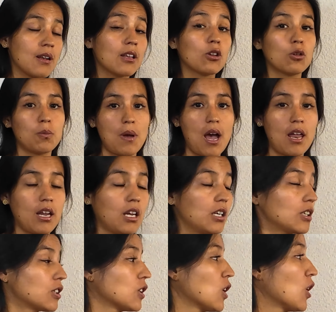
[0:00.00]

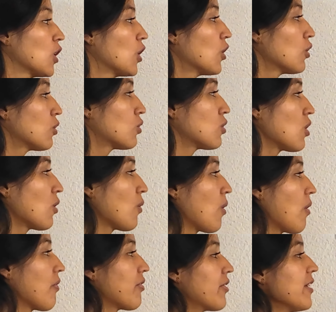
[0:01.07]
Spanish.
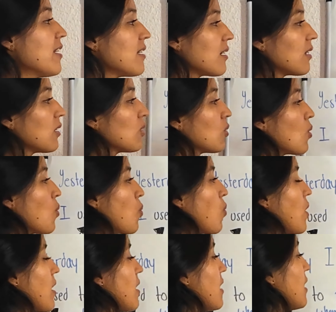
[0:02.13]
So this,
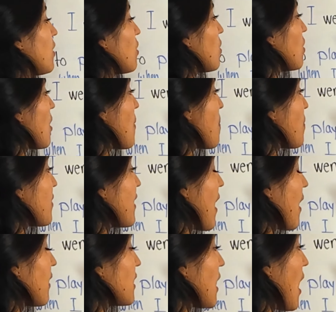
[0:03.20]
when it's
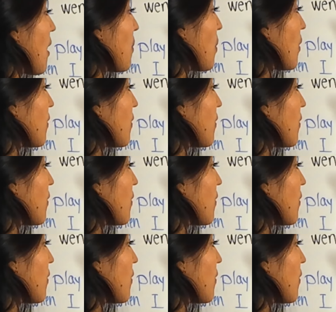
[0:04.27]
that type